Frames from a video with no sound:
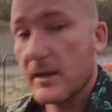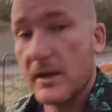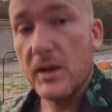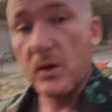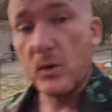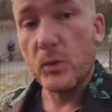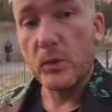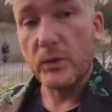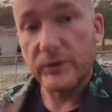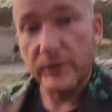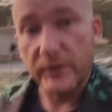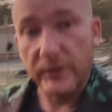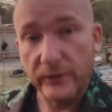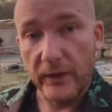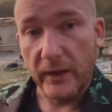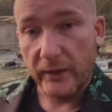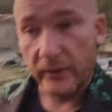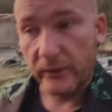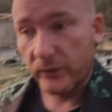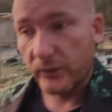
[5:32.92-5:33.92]
which gives
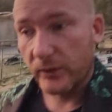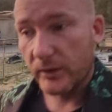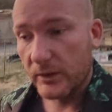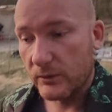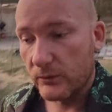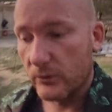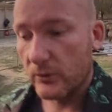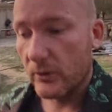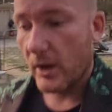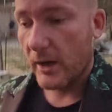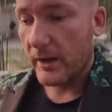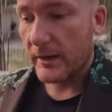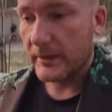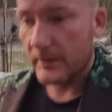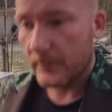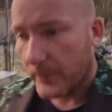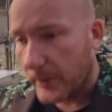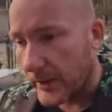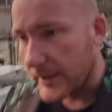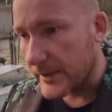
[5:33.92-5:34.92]
us right in the
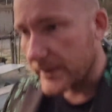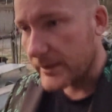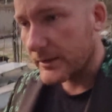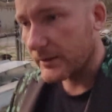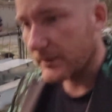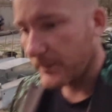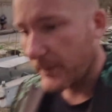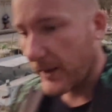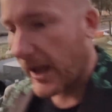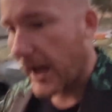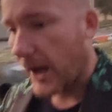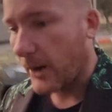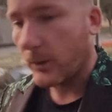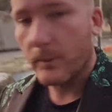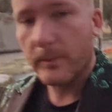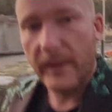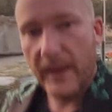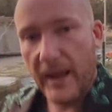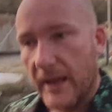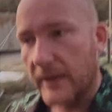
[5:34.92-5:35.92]
peak power
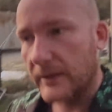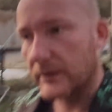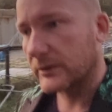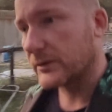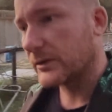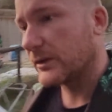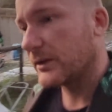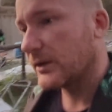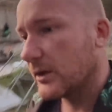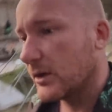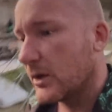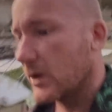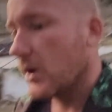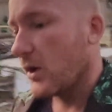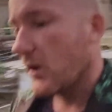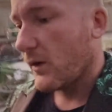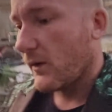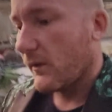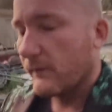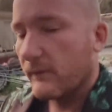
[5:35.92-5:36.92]
band
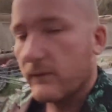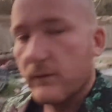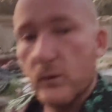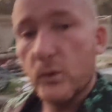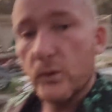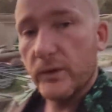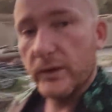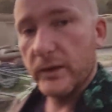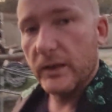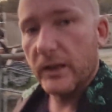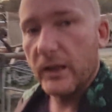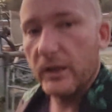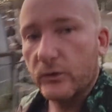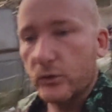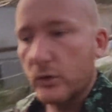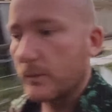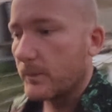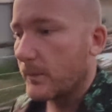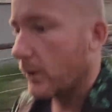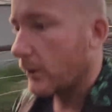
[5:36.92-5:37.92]
for the
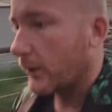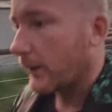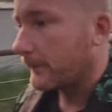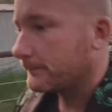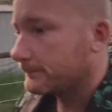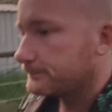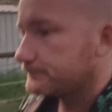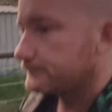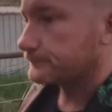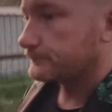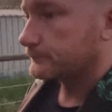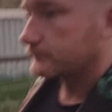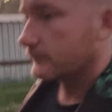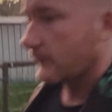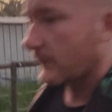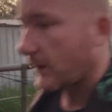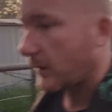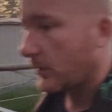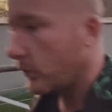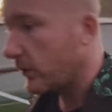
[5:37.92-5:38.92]
electric motor,
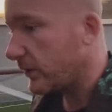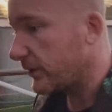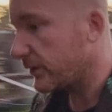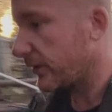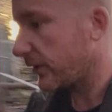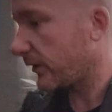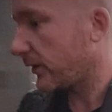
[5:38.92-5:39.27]
which